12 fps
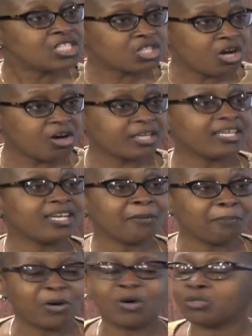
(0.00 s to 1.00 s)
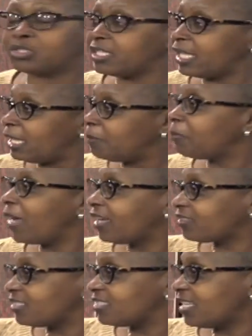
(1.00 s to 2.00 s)
Talking about the
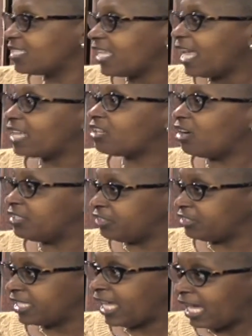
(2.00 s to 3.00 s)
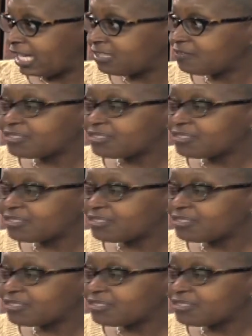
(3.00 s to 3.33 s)
impact this has had on their lives.